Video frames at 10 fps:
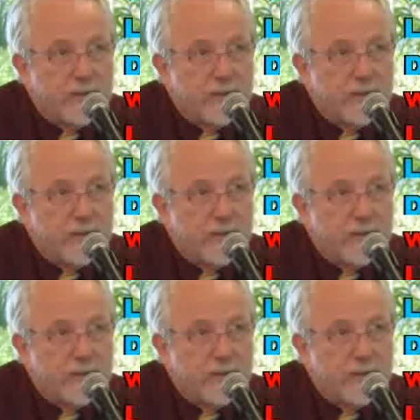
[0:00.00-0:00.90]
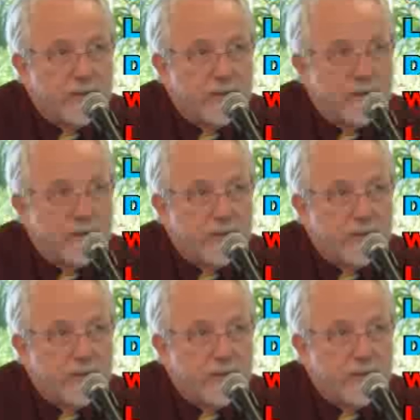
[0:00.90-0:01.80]

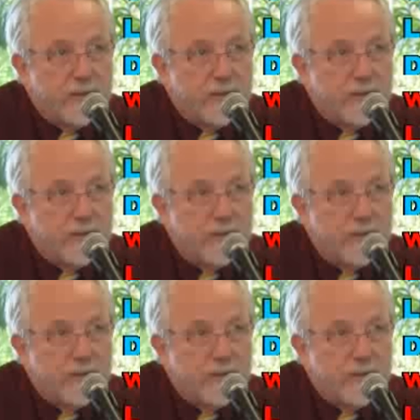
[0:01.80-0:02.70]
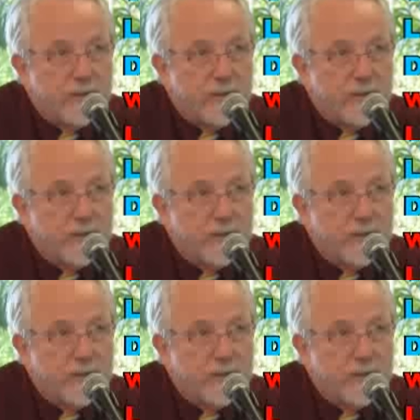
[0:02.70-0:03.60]

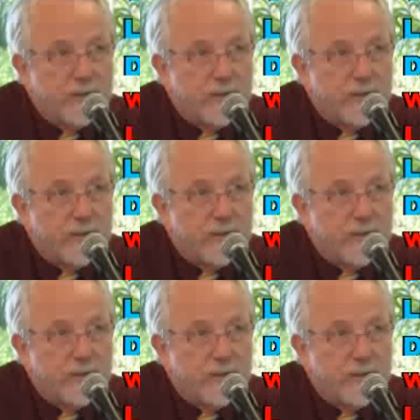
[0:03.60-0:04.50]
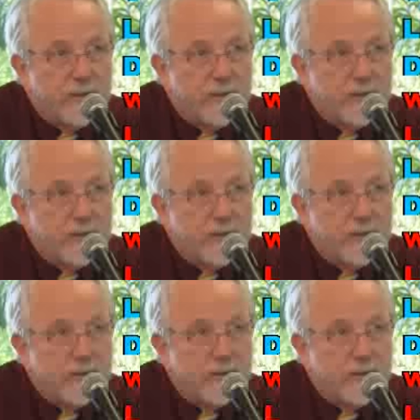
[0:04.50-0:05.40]

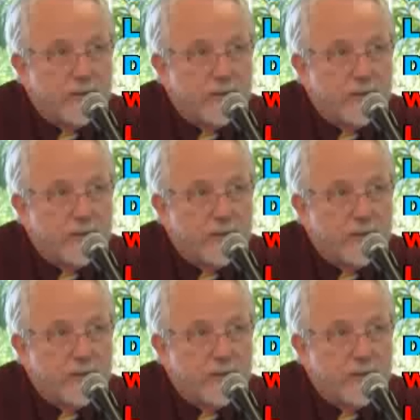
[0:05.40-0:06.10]
This person isn't speaking.